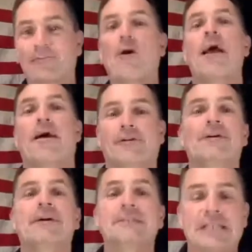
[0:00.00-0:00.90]
Where
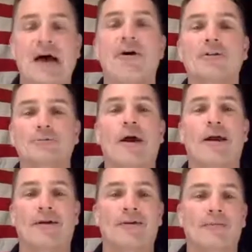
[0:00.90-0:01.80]
chow halls?
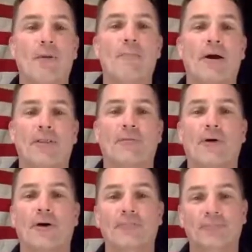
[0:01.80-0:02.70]
Where? What part of the
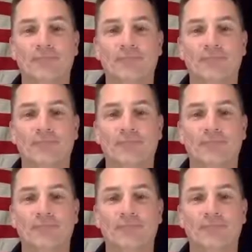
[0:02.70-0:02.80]
world?